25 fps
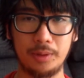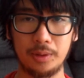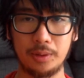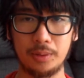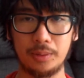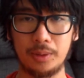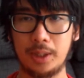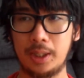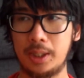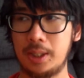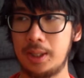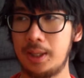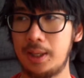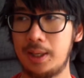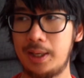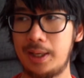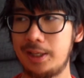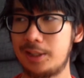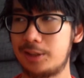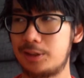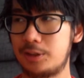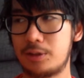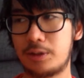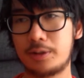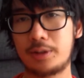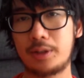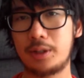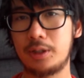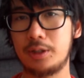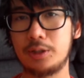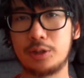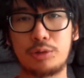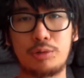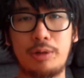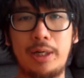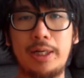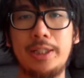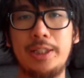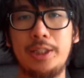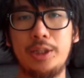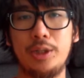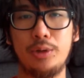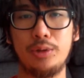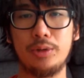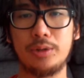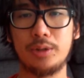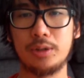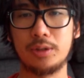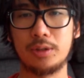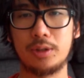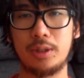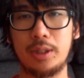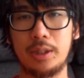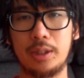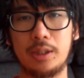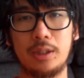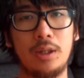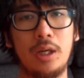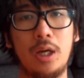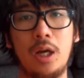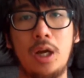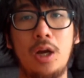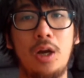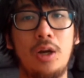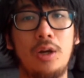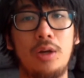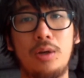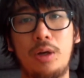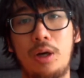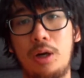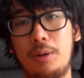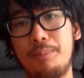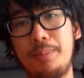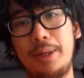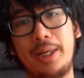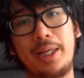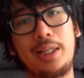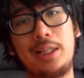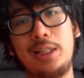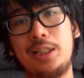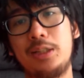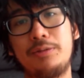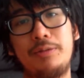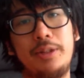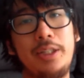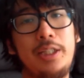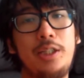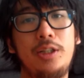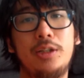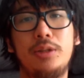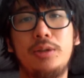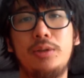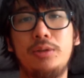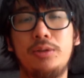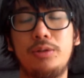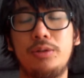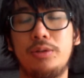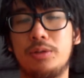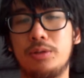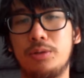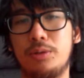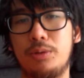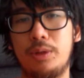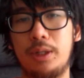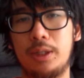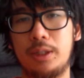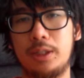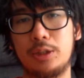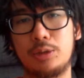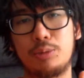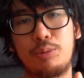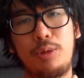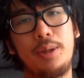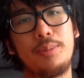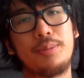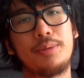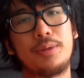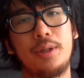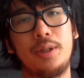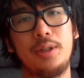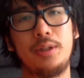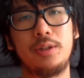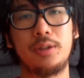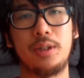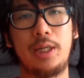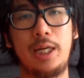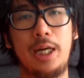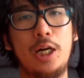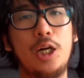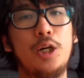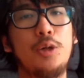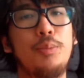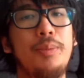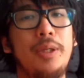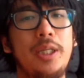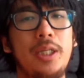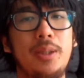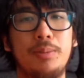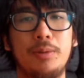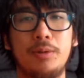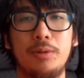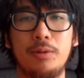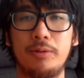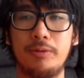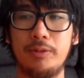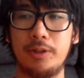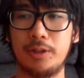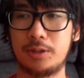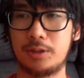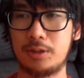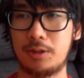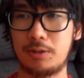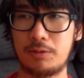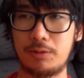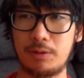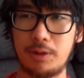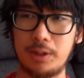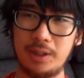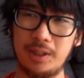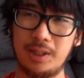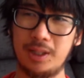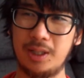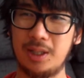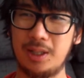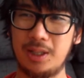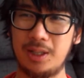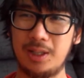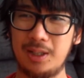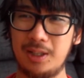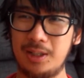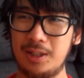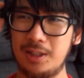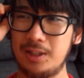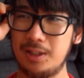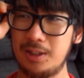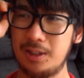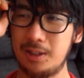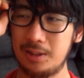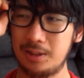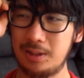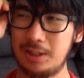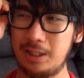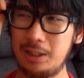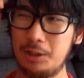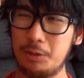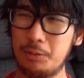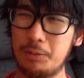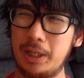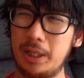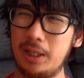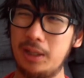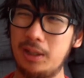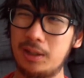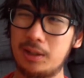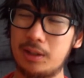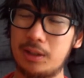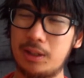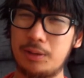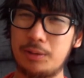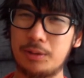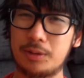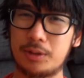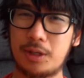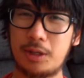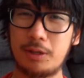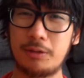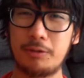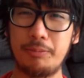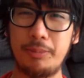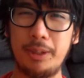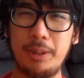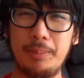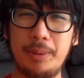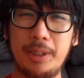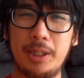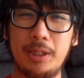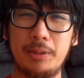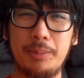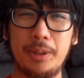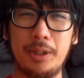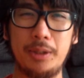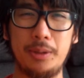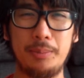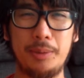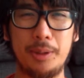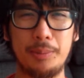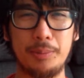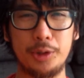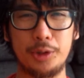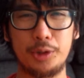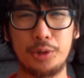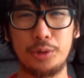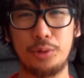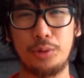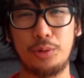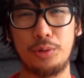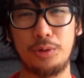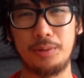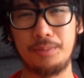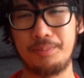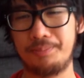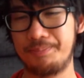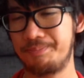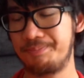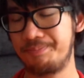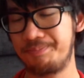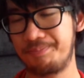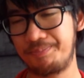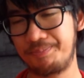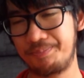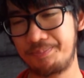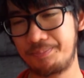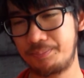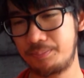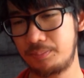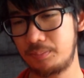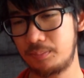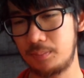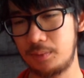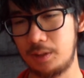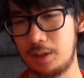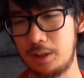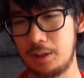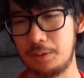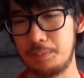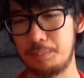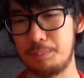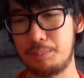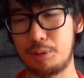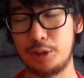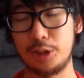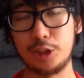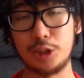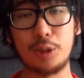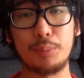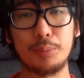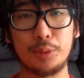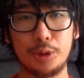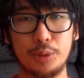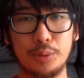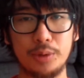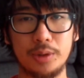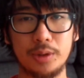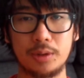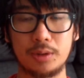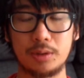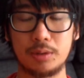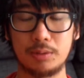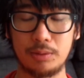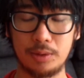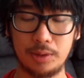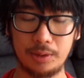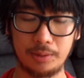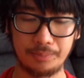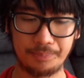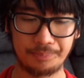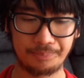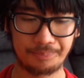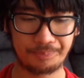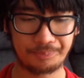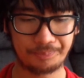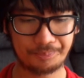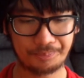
You know, it's nothing as grandiose as like I'm making these videos or like this website to help people and all this stuff, right? In a way, like that was kind of me being a bit immature and presumptuous, right?